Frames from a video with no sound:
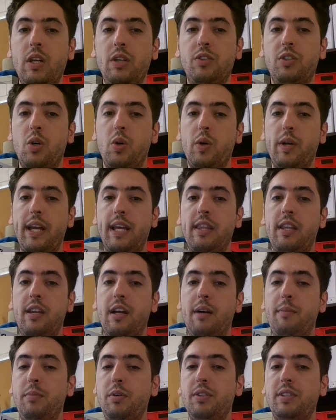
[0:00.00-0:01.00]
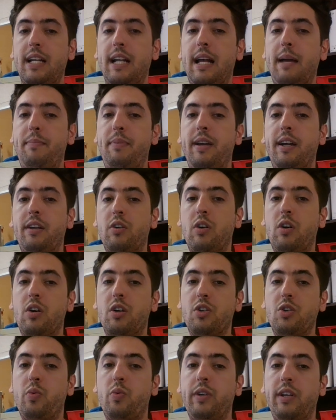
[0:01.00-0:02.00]
so again, the numbers that I picked
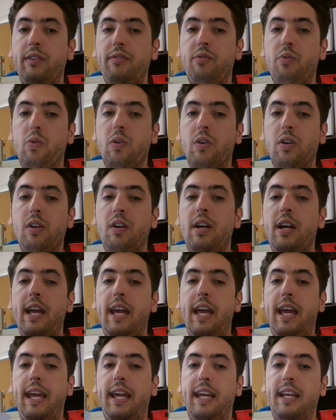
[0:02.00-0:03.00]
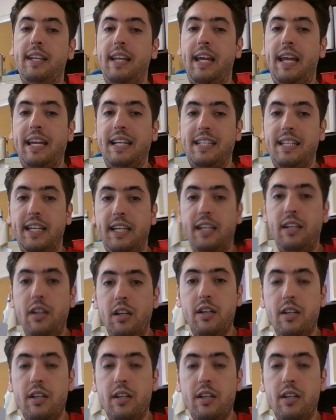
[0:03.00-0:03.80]
are 24 and 18.